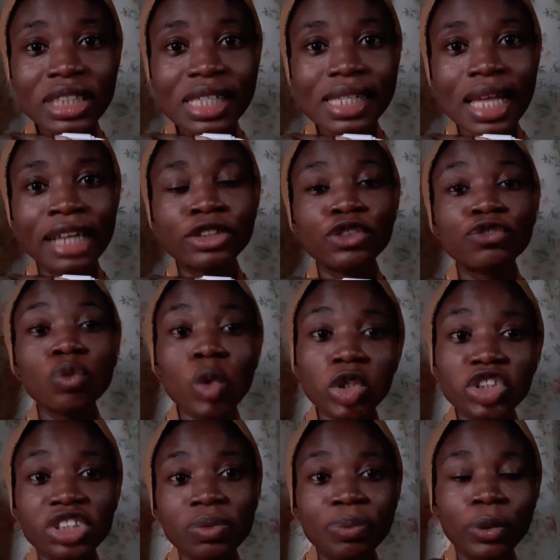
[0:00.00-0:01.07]
and you've watched
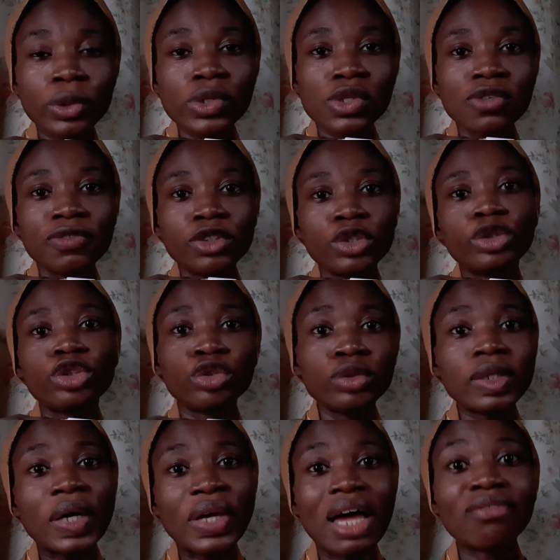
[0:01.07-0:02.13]
the porosity video, you should know
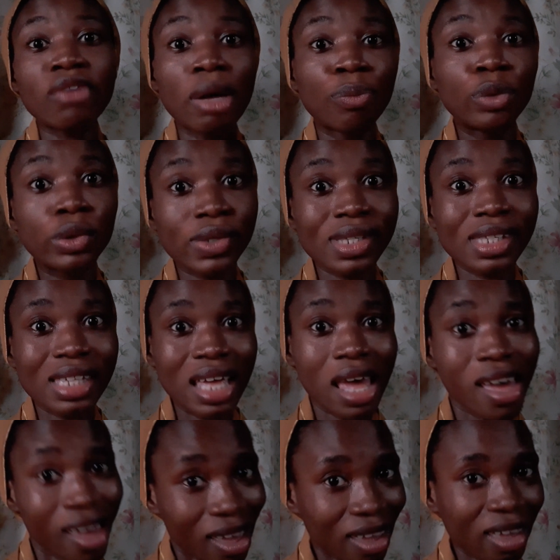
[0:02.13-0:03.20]
that you have high porosity hair.